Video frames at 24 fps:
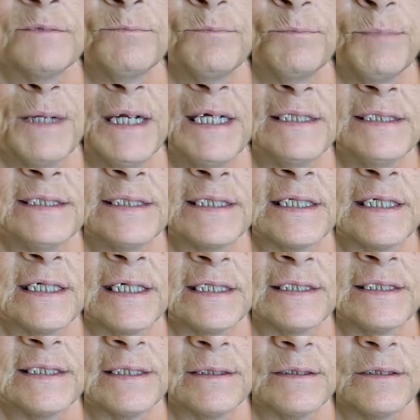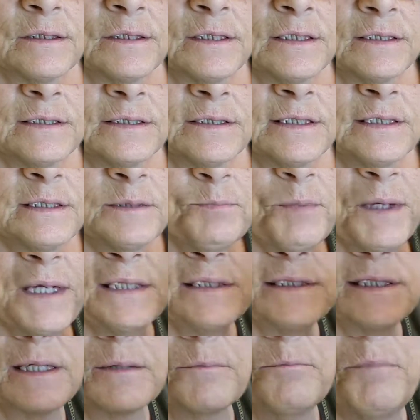basic is this
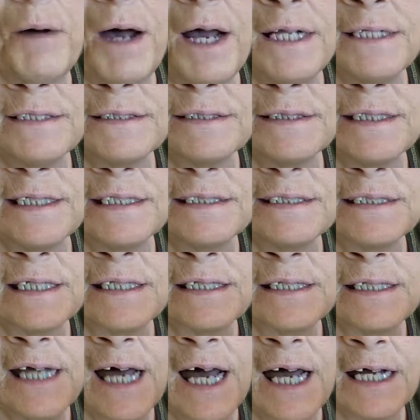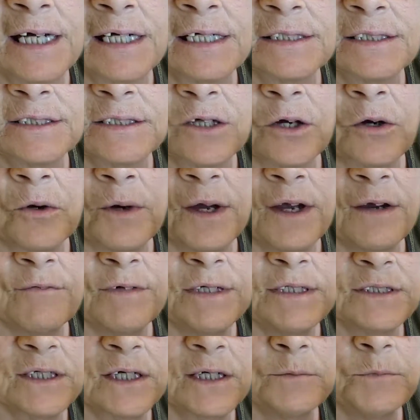basic button is a lock. So
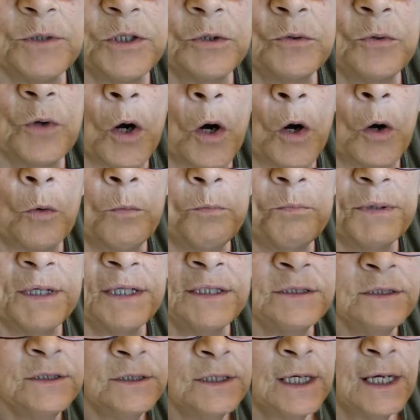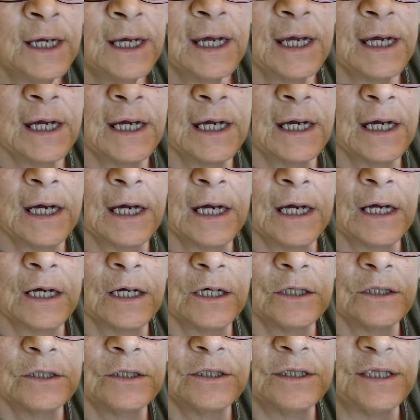every time you open
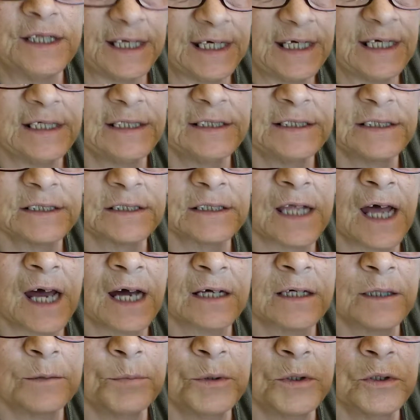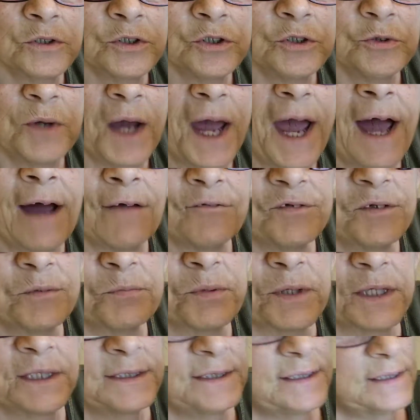these lockables, you have to
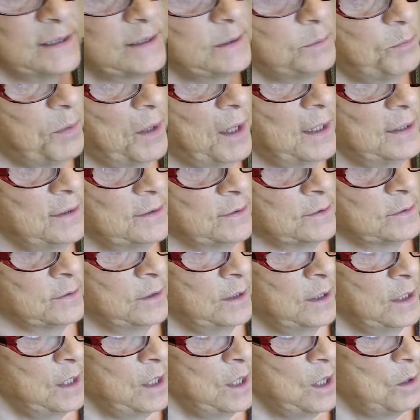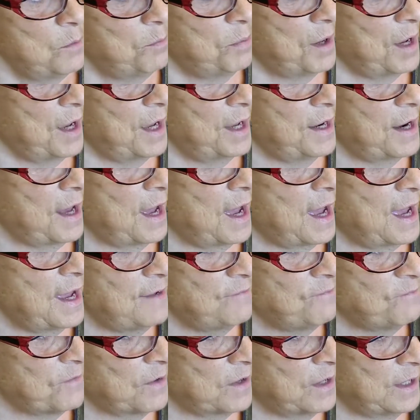press this button. But I
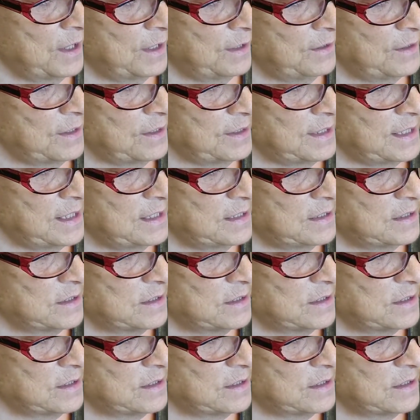find these